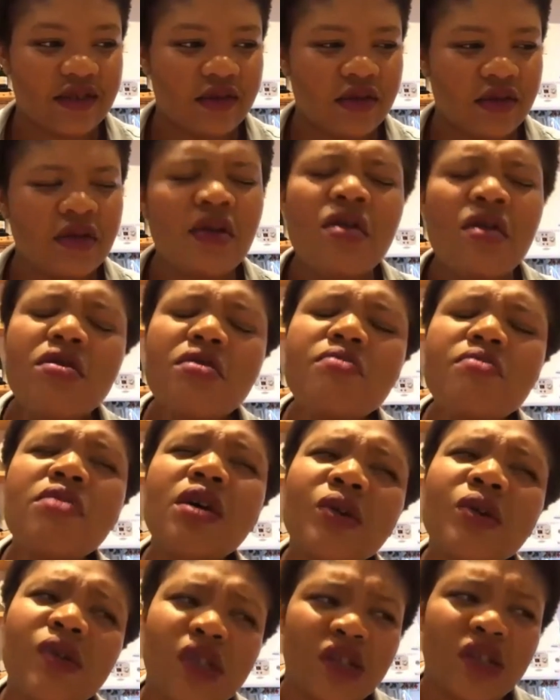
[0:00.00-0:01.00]
not the
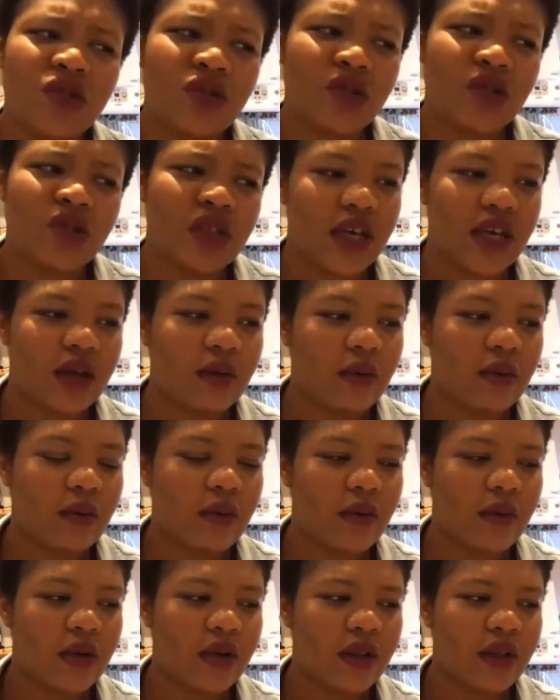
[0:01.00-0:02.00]
most interesting
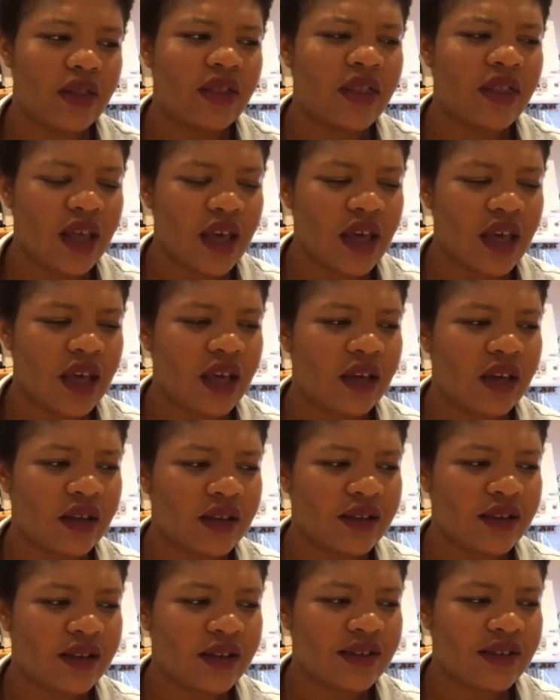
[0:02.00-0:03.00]

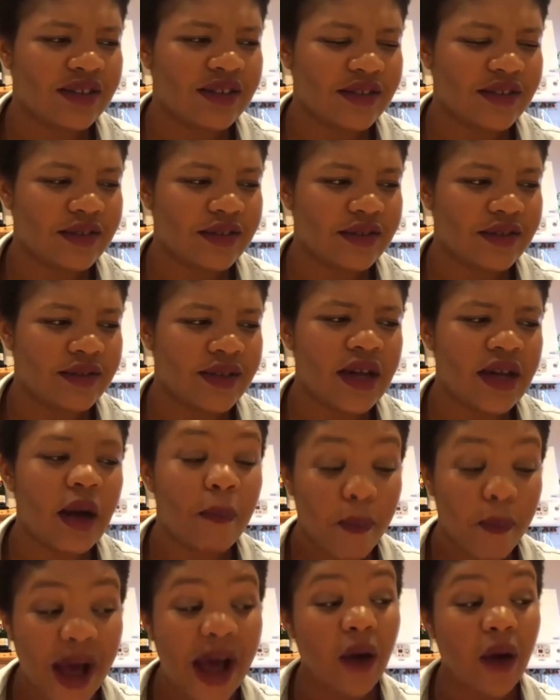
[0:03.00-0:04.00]
thing
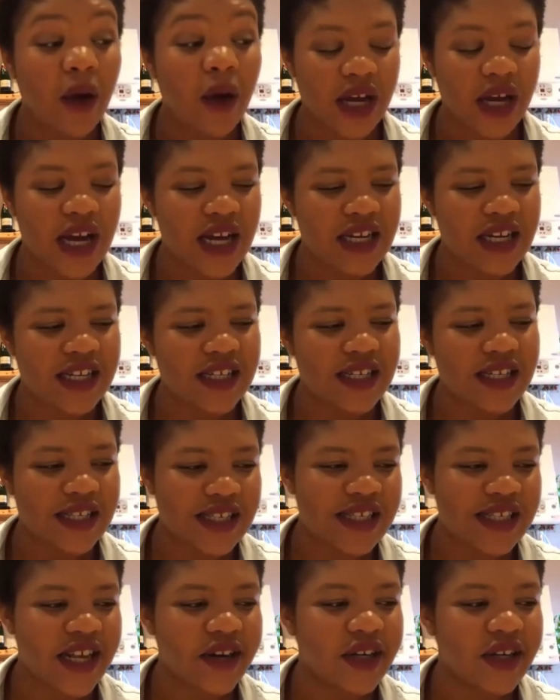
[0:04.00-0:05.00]
about her
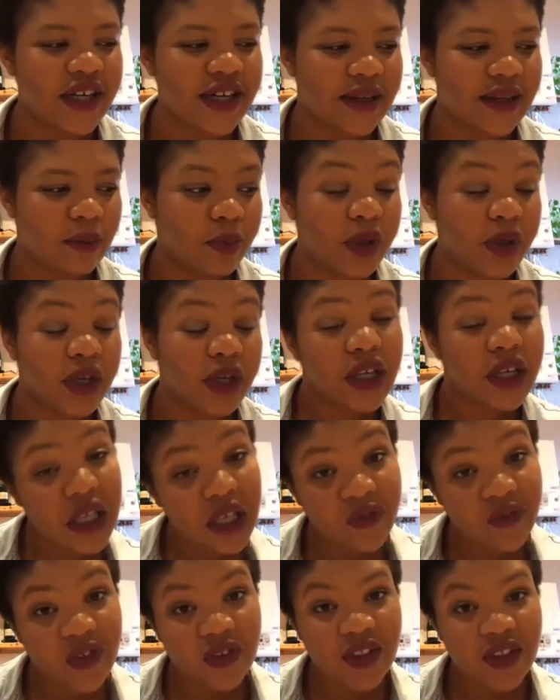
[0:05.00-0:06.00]
necessarily, but
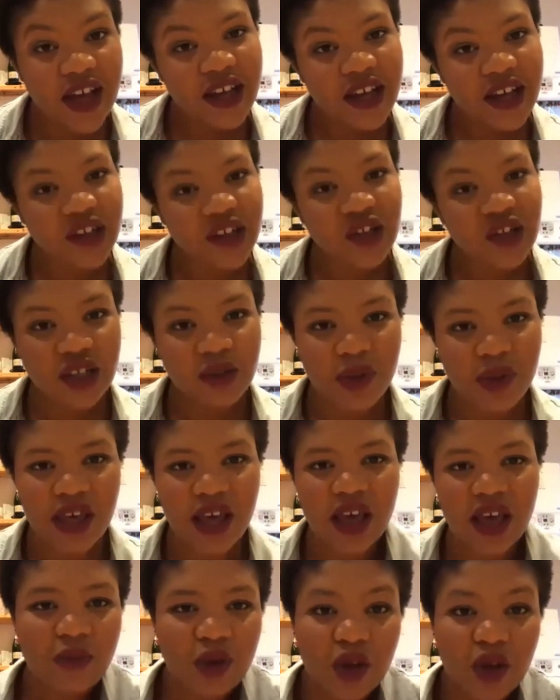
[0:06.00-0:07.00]
given that she
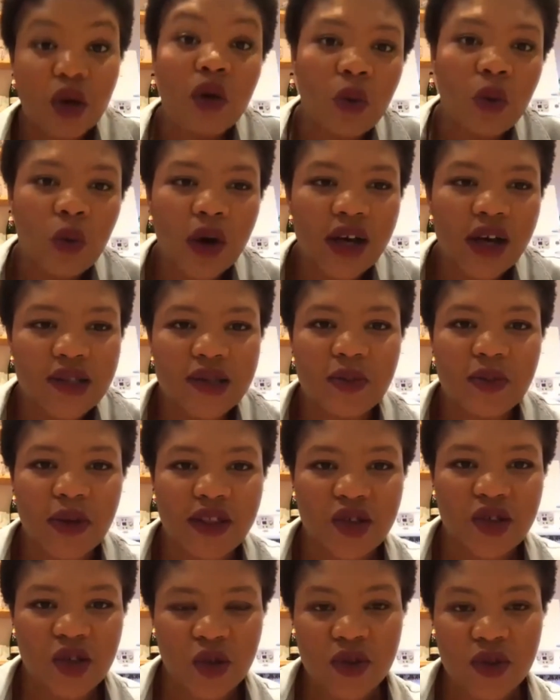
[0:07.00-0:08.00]
became, you know, a
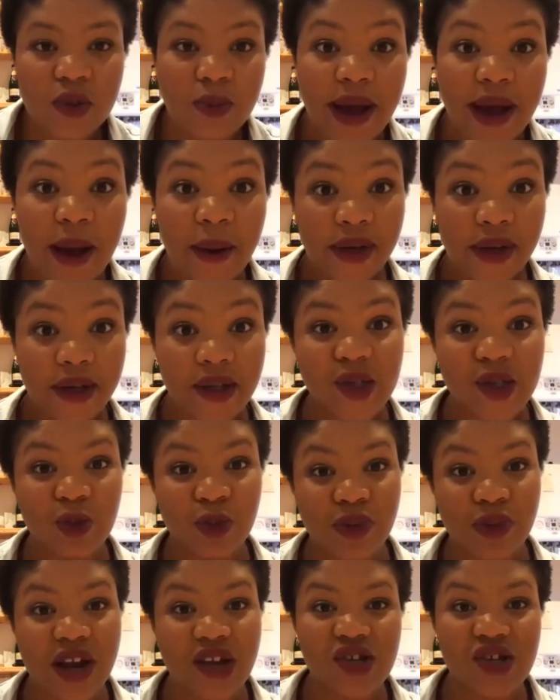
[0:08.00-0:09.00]
wordsmith, she was about
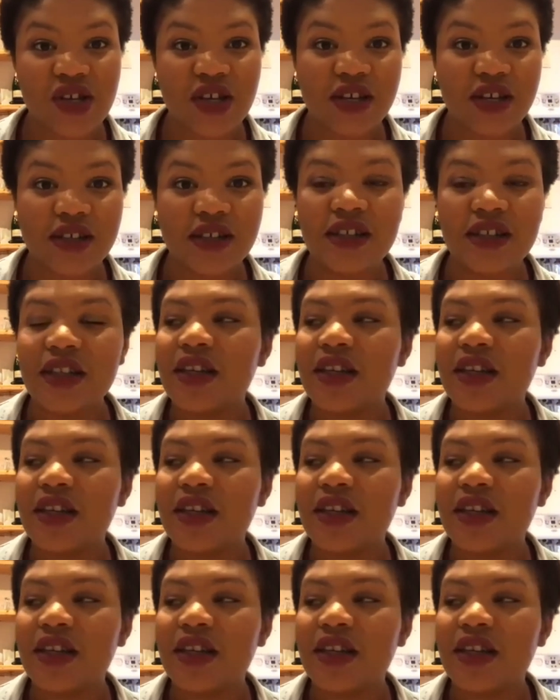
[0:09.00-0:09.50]
expression.